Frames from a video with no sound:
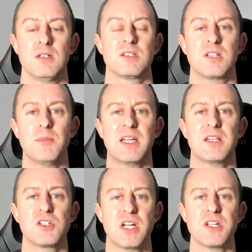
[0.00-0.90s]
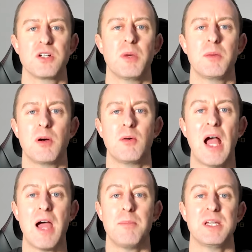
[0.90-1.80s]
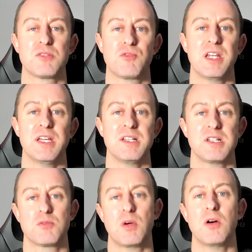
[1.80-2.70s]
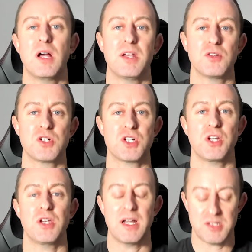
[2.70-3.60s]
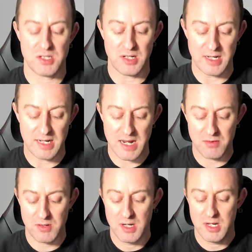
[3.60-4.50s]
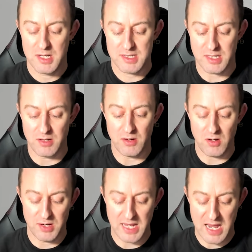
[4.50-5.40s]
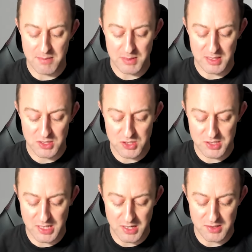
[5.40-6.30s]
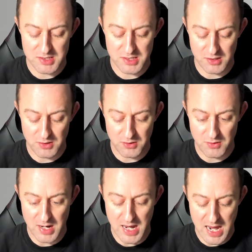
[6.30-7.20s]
So making the change on the mobile app is really easy as well. And I'll just show you how to do that now. So on the app, you just go to